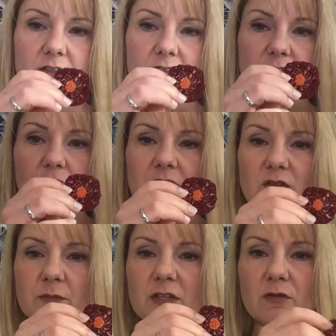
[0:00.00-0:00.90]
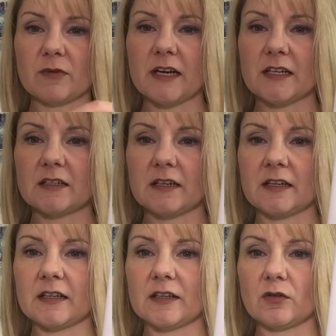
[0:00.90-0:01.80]
So this will be the red
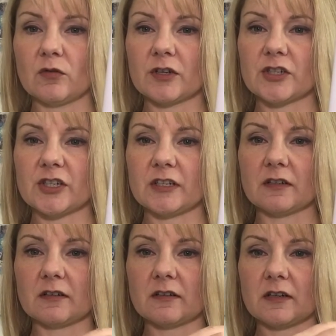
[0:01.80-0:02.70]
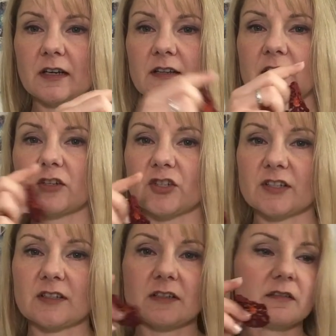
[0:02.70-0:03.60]
and then the orange here, and then I'll
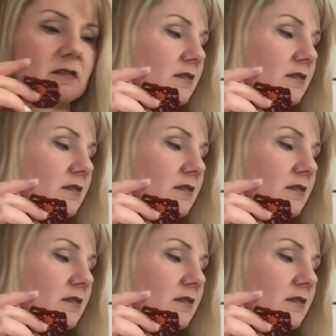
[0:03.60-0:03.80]
just